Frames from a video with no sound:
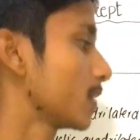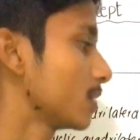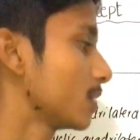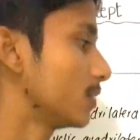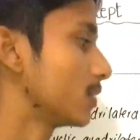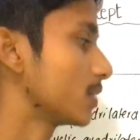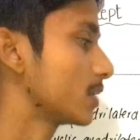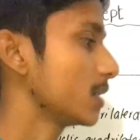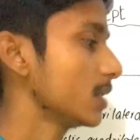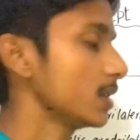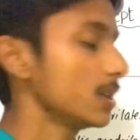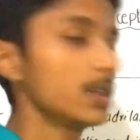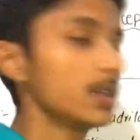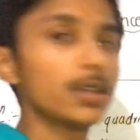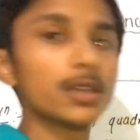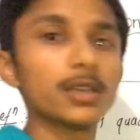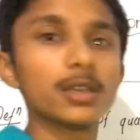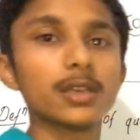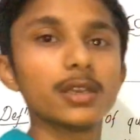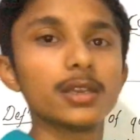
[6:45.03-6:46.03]
Okay.
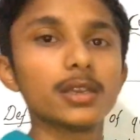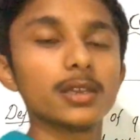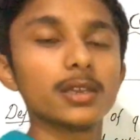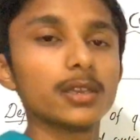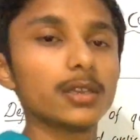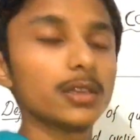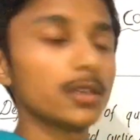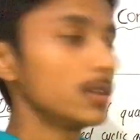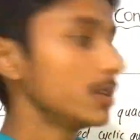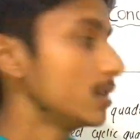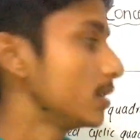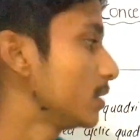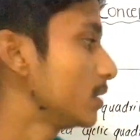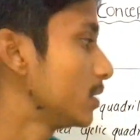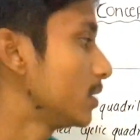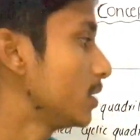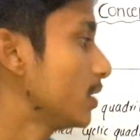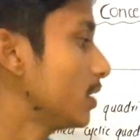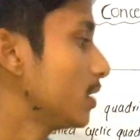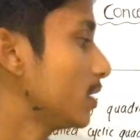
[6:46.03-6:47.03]

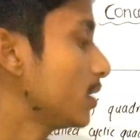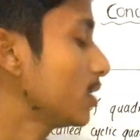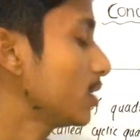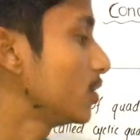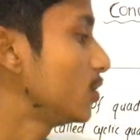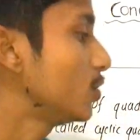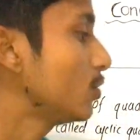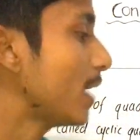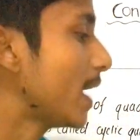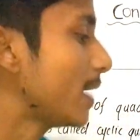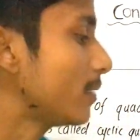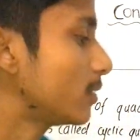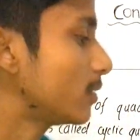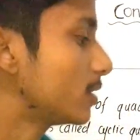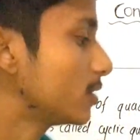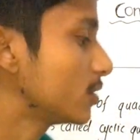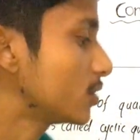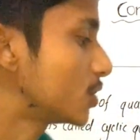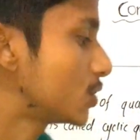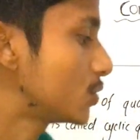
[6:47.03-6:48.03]
Here you have
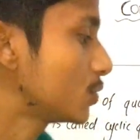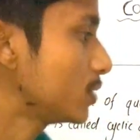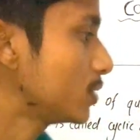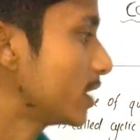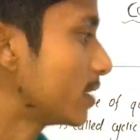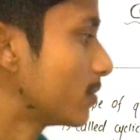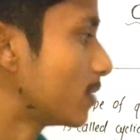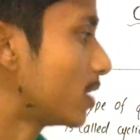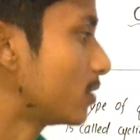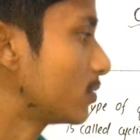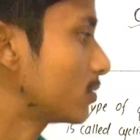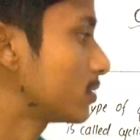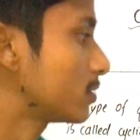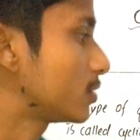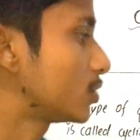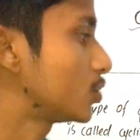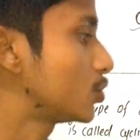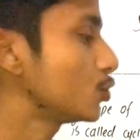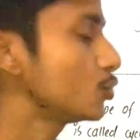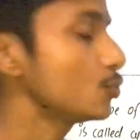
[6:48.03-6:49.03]
understood about
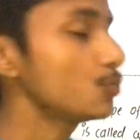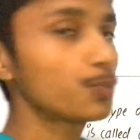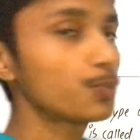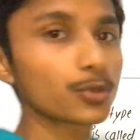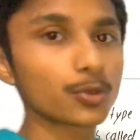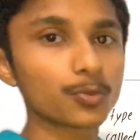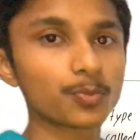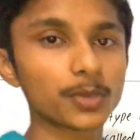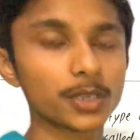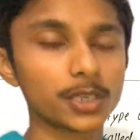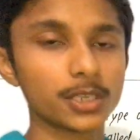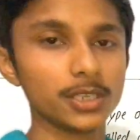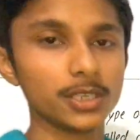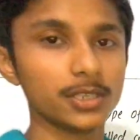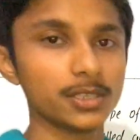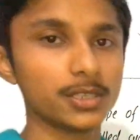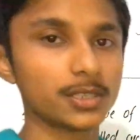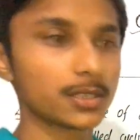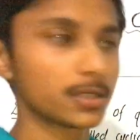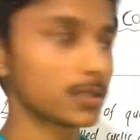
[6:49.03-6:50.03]
two
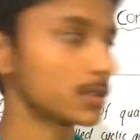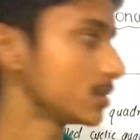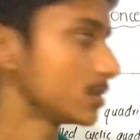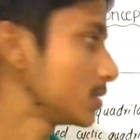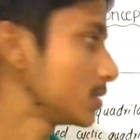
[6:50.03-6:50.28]
properties,